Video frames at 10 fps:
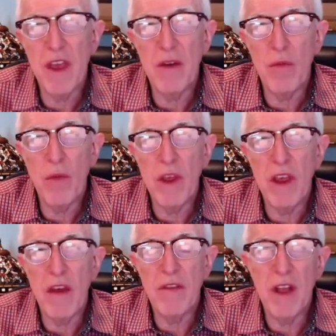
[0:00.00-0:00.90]
and we
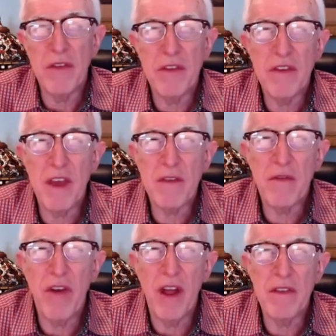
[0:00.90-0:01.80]
have done six
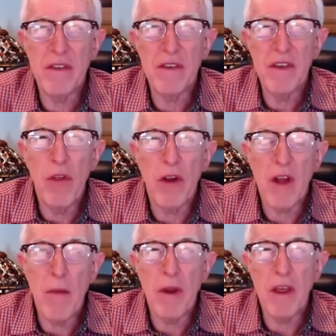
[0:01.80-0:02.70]
funds with our
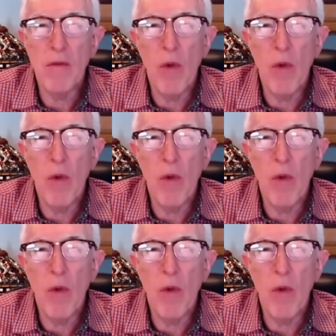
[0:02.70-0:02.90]
company,